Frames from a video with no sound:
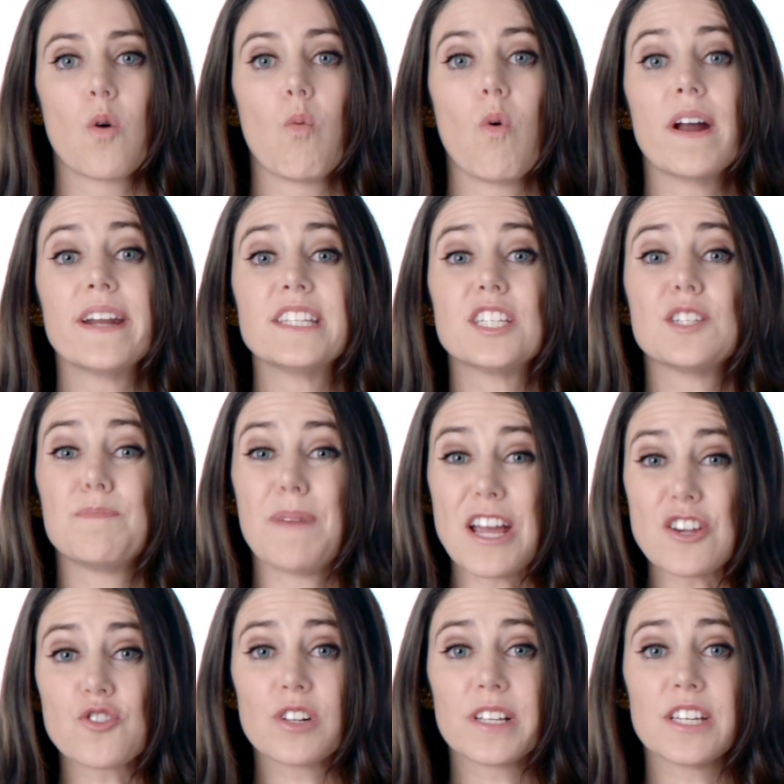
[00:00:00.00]
One
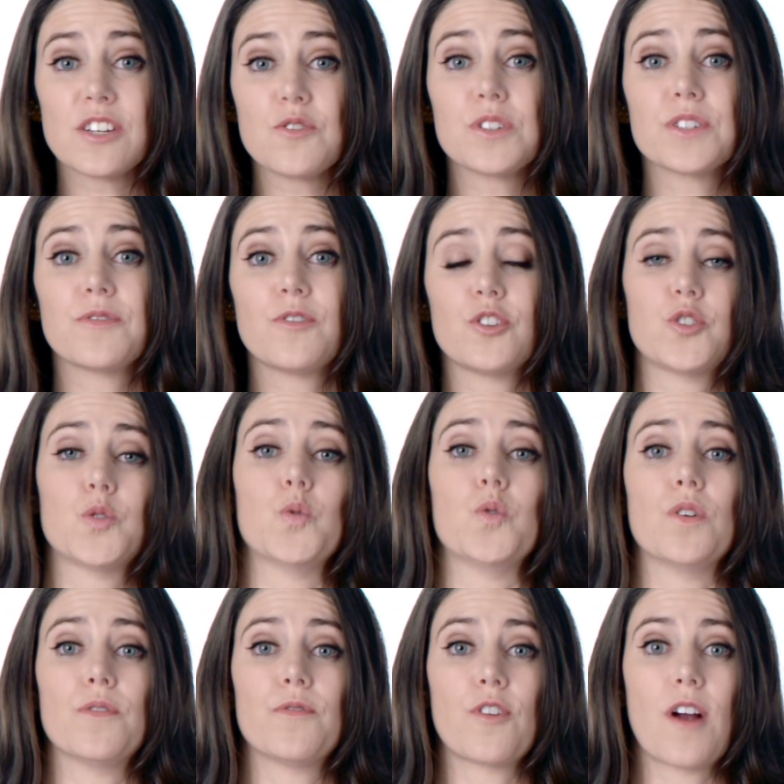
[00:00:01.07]
especially useful
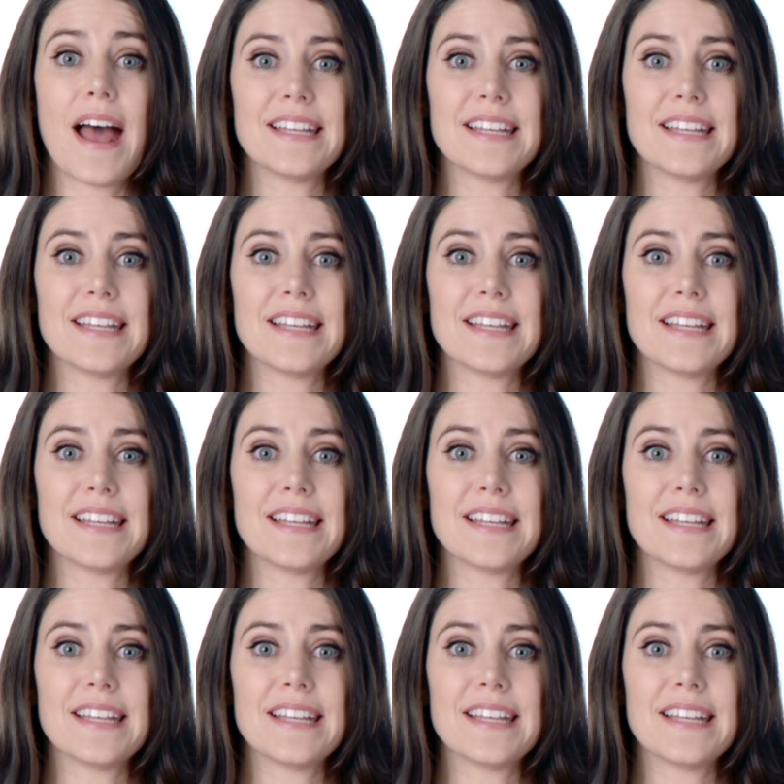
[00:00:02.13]
tool for